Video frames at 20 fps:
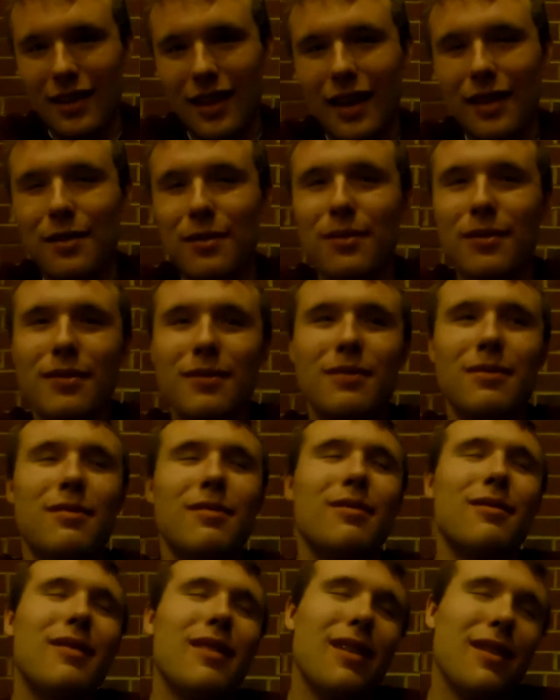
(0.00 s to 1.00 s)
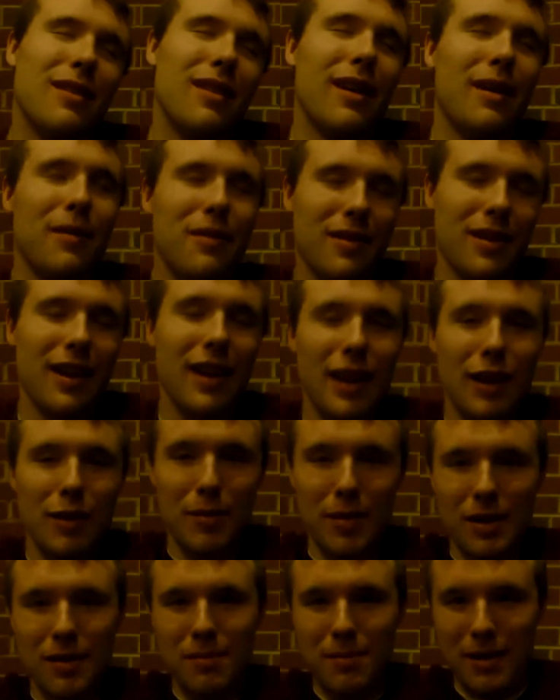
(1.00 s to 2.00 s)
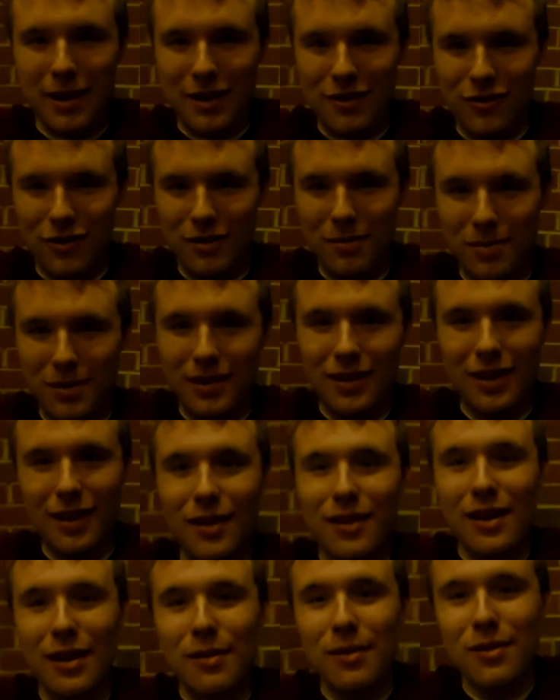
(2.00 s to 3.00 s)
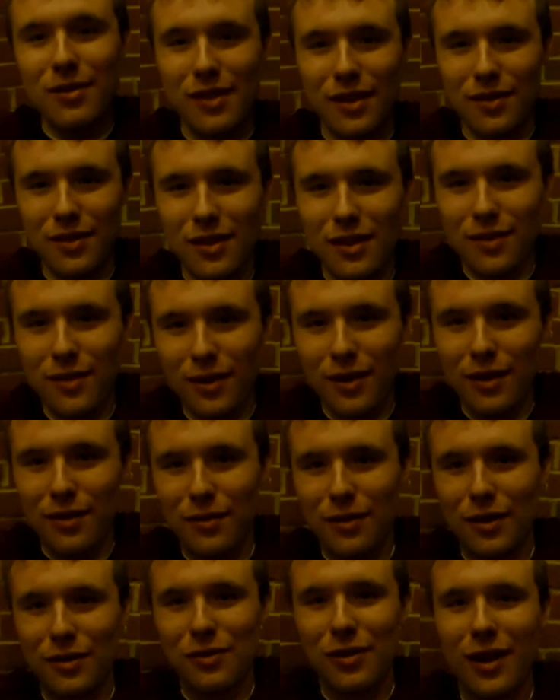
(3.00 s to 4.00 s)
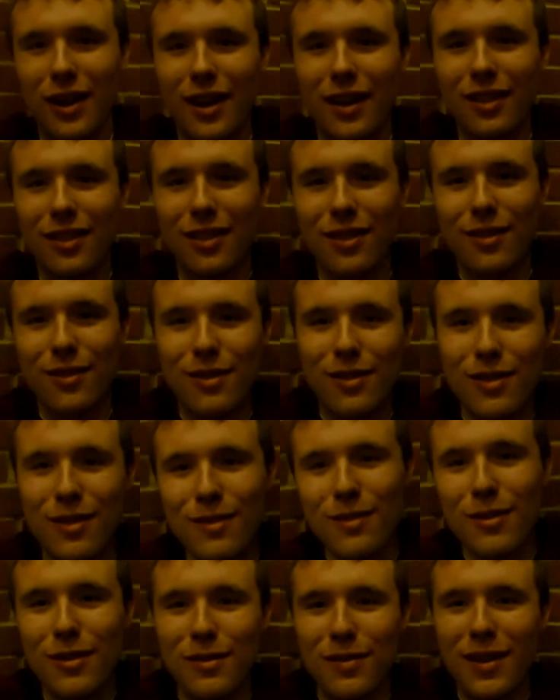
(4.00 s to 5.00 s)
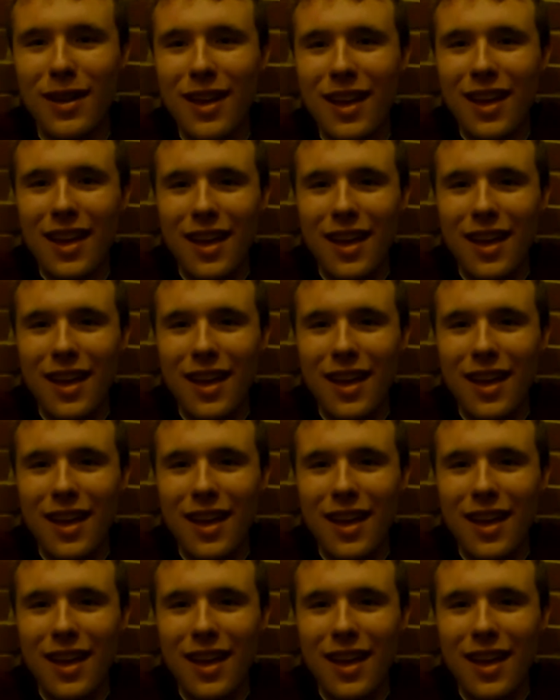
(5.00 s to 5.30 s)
I was getting a bit impatient, but it was definitely very frustrating, and sort of,